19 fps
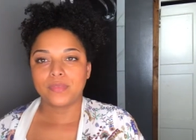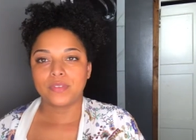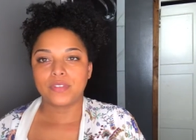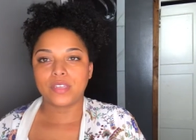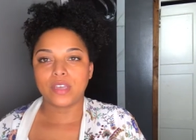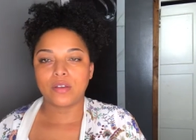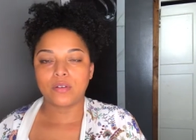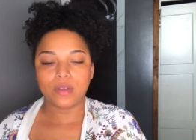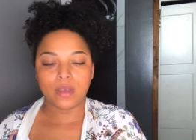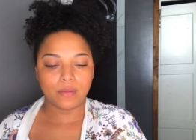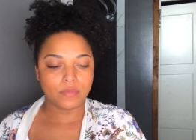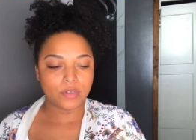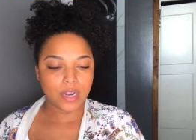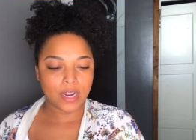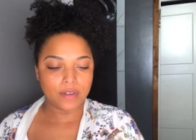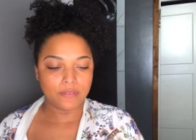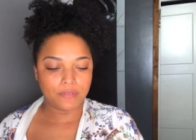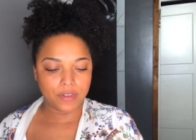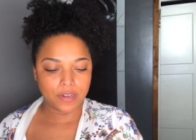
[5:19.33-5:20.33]
So I'm
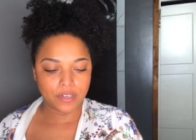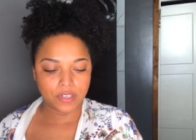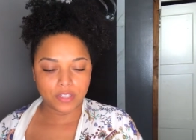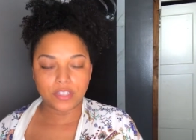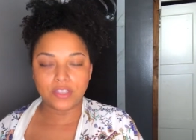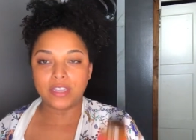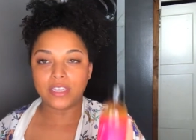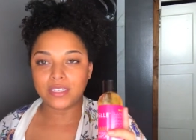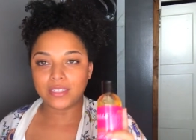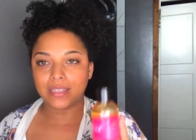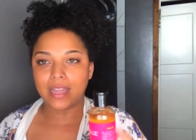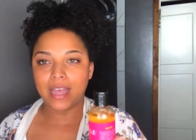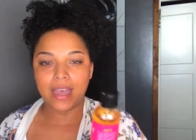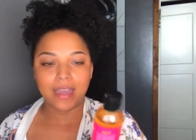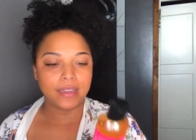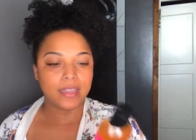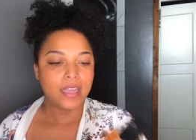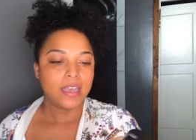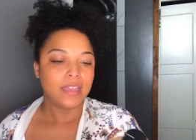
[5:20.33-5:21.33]
trying to finish this
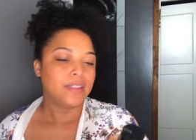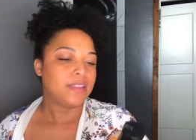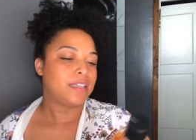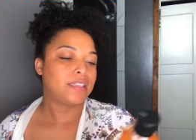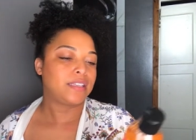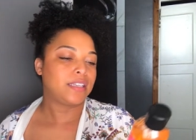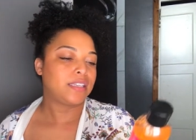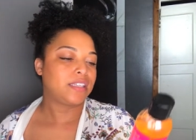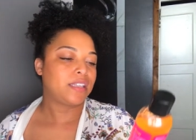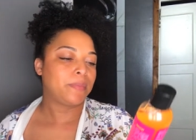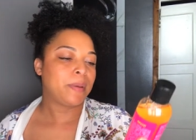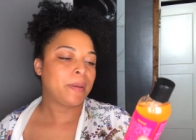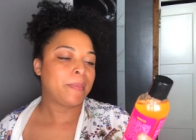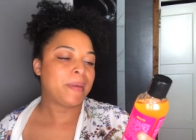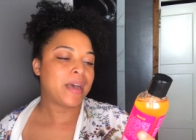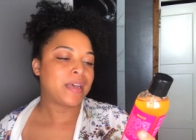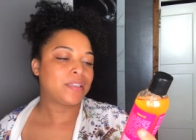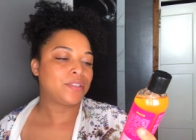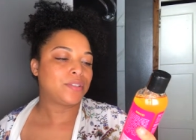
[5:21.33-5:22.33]
line. This is the
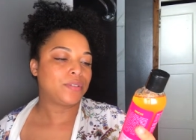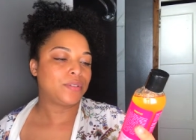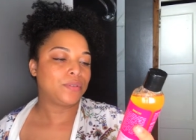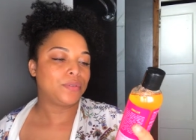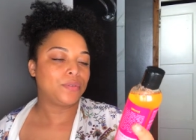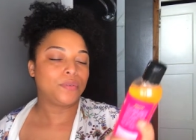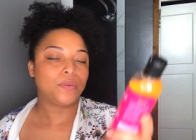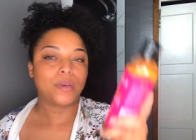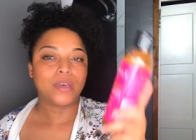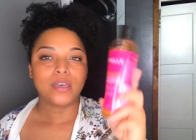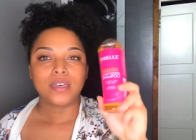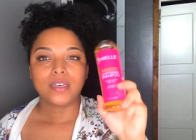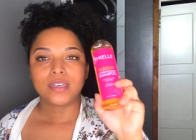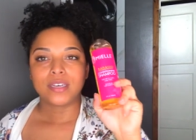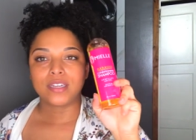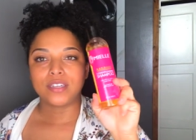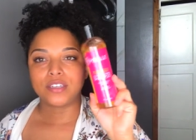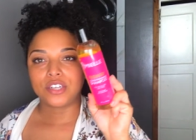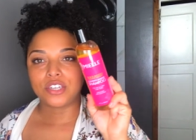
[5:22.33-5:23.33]
Babassu
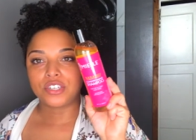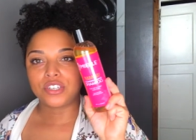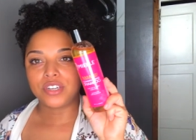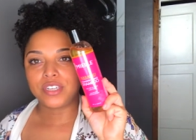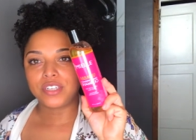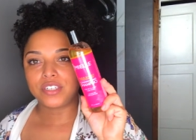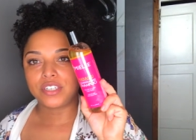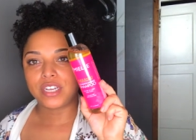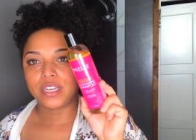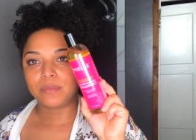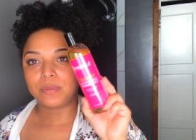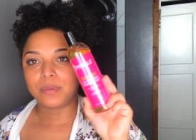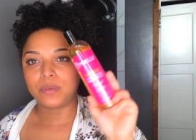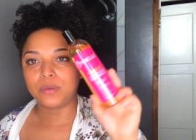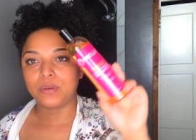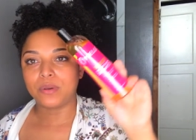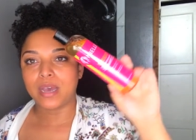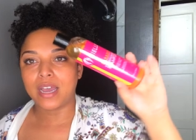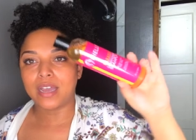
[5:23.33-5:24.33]
conditioning
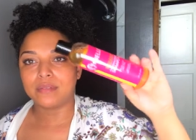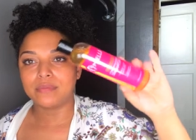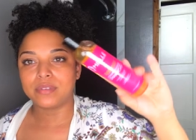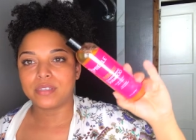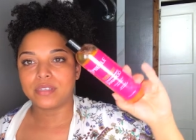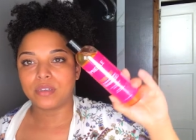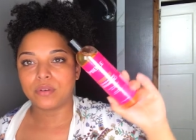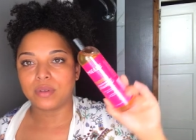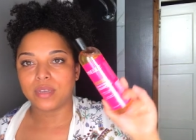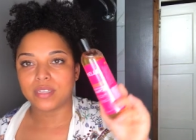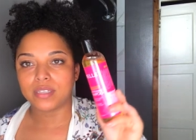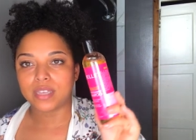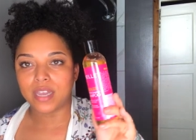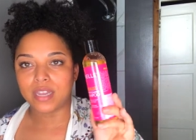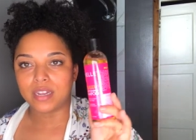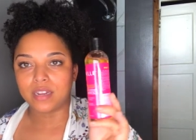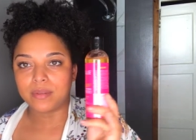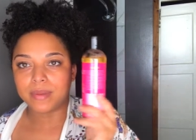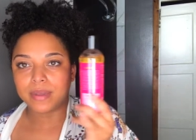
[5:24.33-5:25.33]
shampoo. I'm so
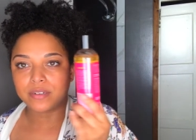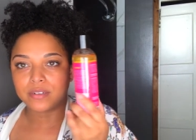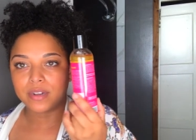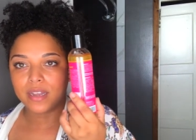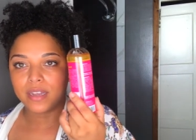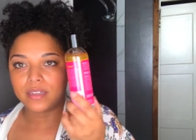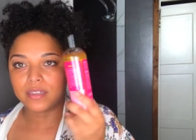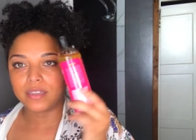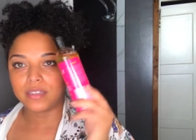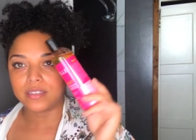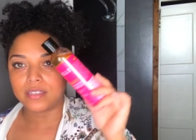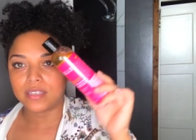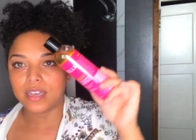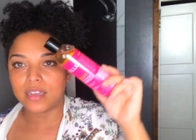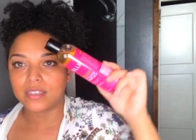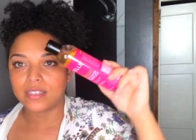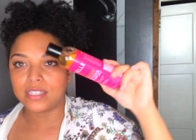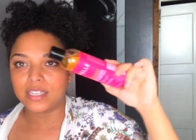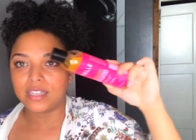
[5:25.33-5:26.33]
excited about trying this.
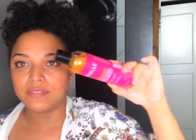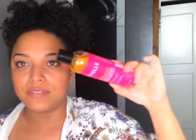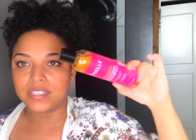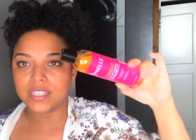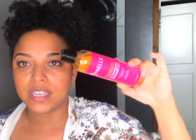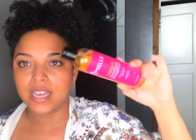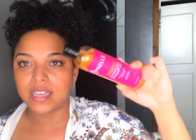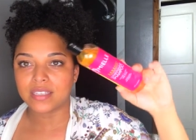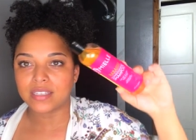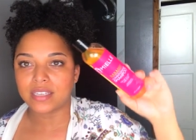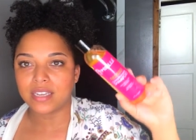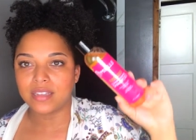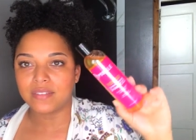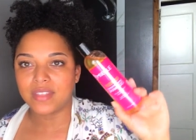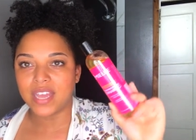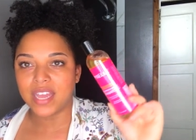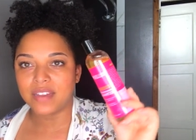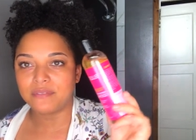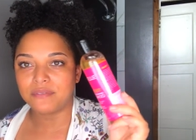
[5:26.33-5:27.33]
Y'all see the viscosity
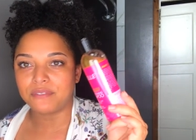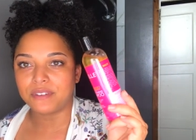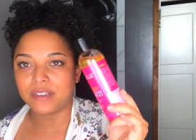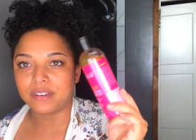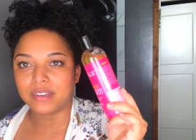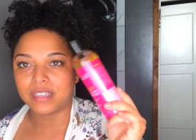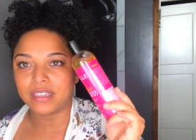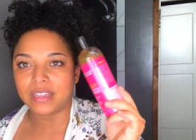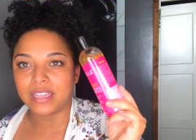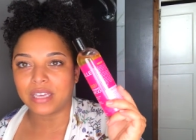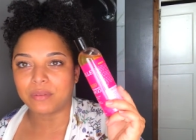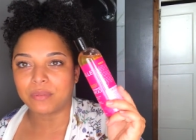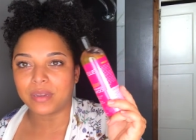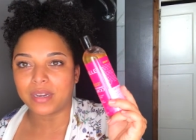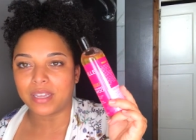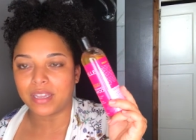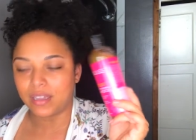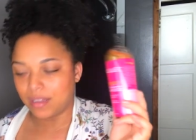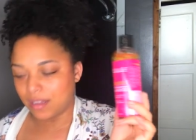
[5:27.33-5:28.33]
of that? Very
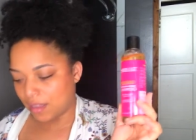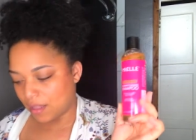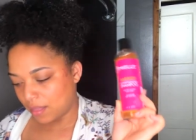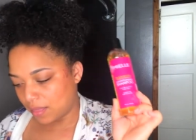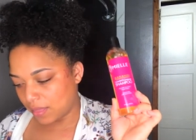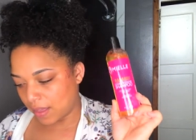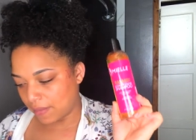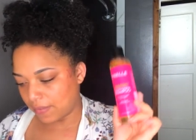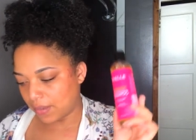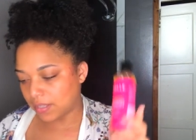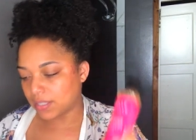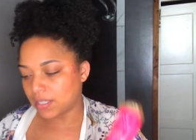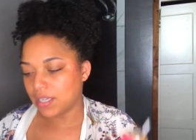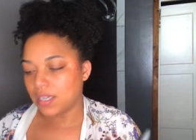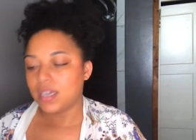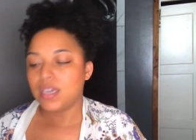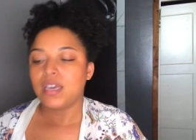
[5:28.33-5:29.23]
liquidy. Love it.